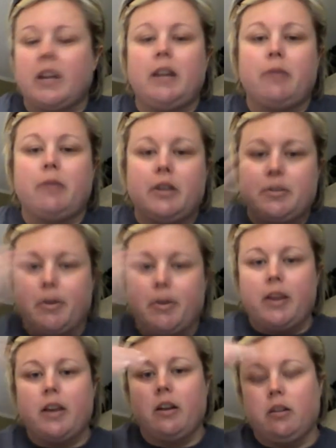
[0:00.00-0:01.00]
anyway, you spray
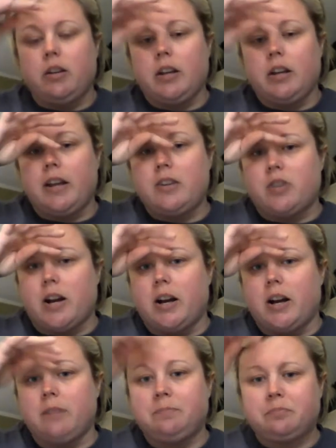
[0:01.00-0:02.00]
that on, you let it
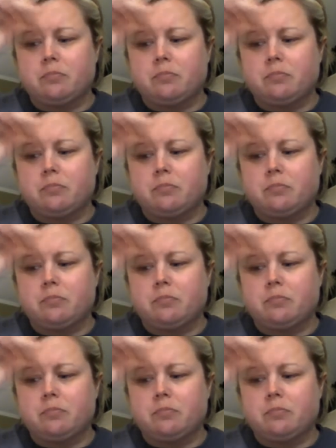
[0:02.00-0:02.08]
dry.